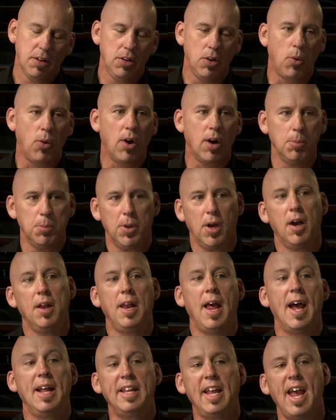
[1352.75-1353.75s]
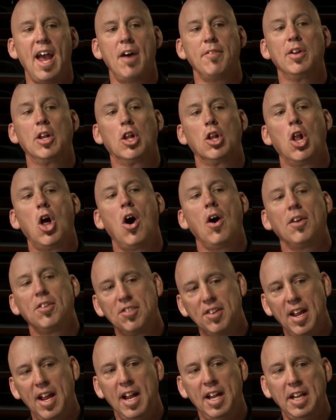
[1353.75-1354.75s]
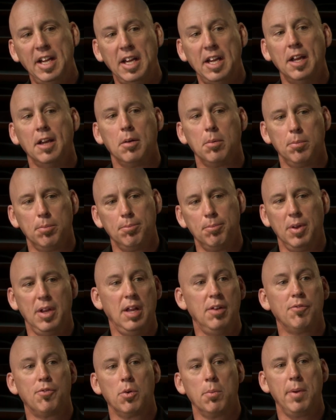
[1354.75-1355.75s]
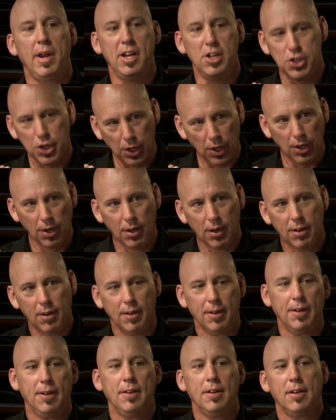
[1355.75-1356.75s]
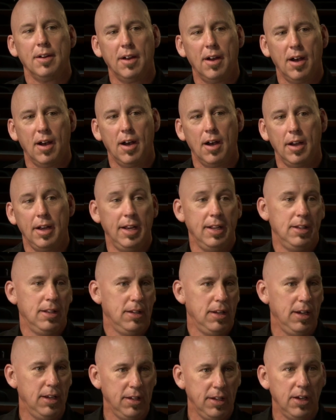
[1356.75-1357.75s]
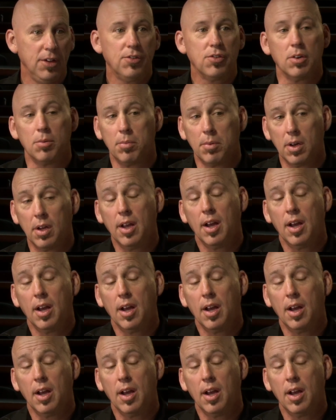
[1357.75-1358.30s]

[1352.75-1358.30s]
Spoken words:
no harm done, and they haven't lost any information in the interim.